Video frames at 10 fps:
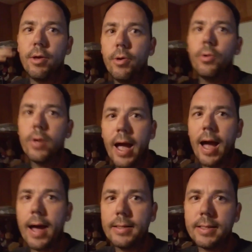You
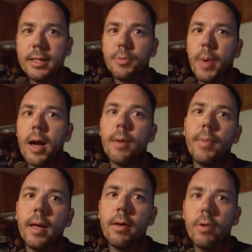guys
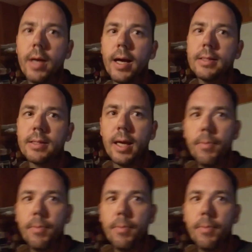inspire me. You guys